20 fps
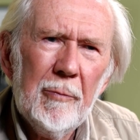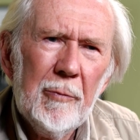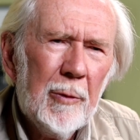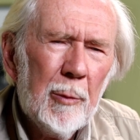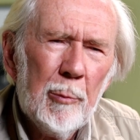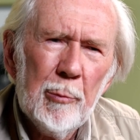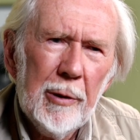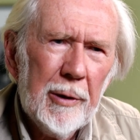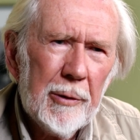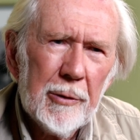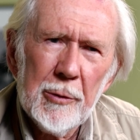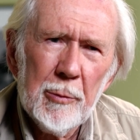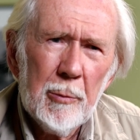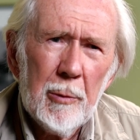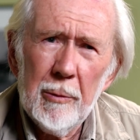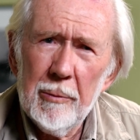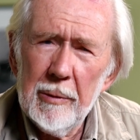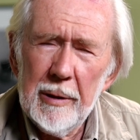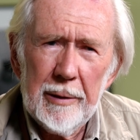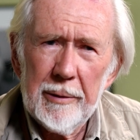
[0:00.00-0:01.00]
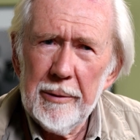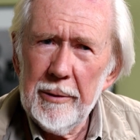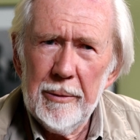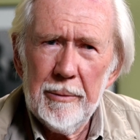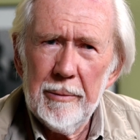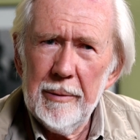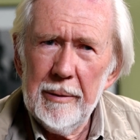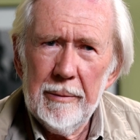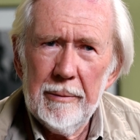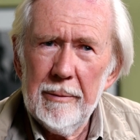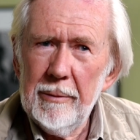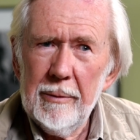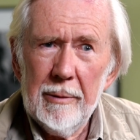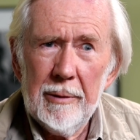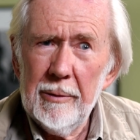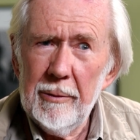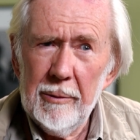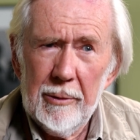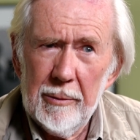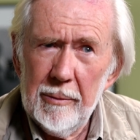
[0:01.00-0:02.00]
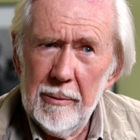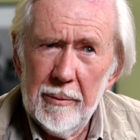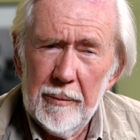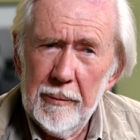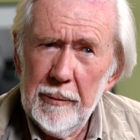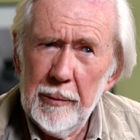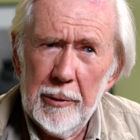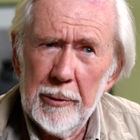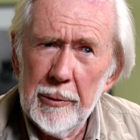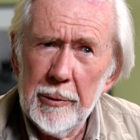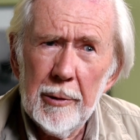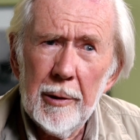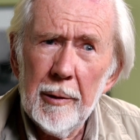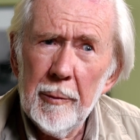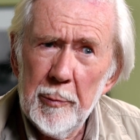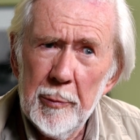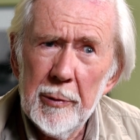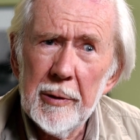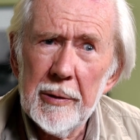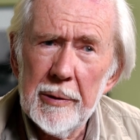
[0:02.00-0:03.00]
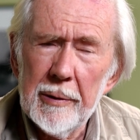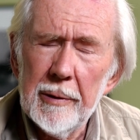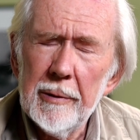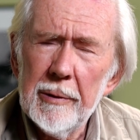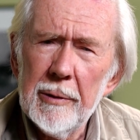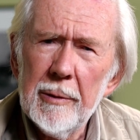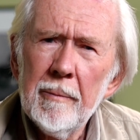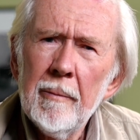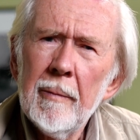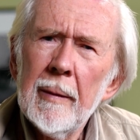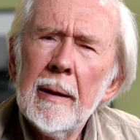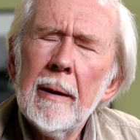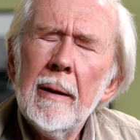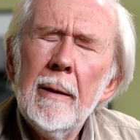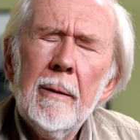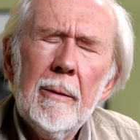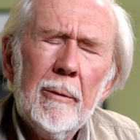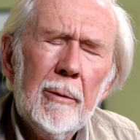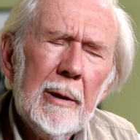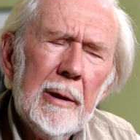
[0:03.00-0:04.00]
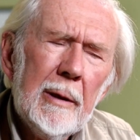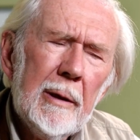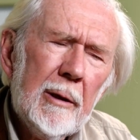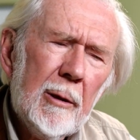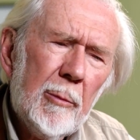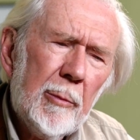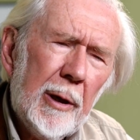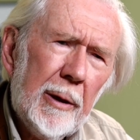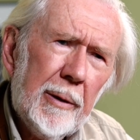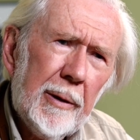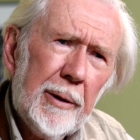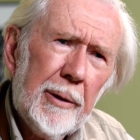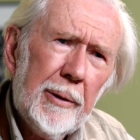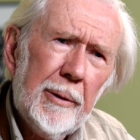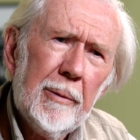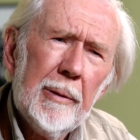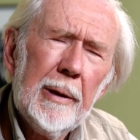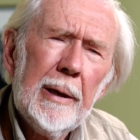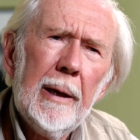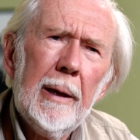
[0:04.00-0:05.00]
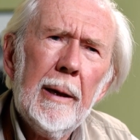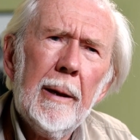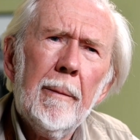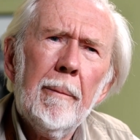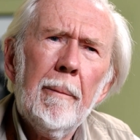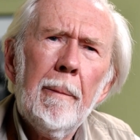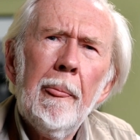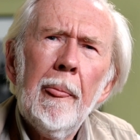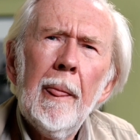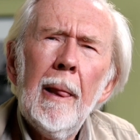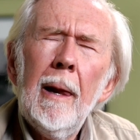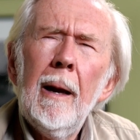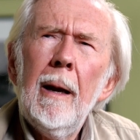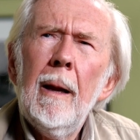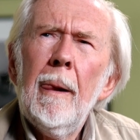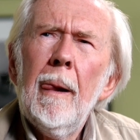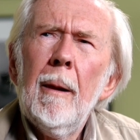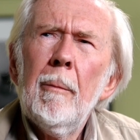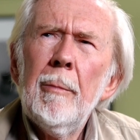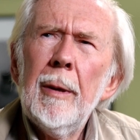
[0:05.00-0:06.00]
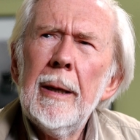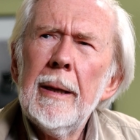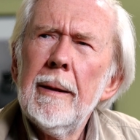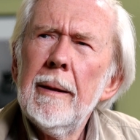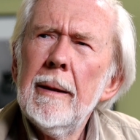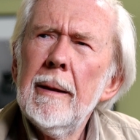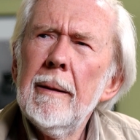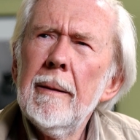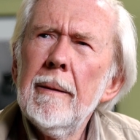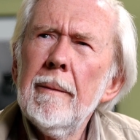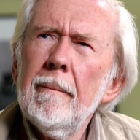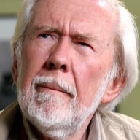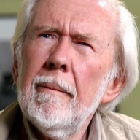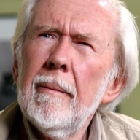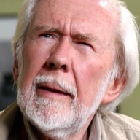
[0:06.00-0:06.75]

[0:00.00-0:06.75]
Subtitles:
The Brits won't let you into photograph prisons. Well, in America you can, but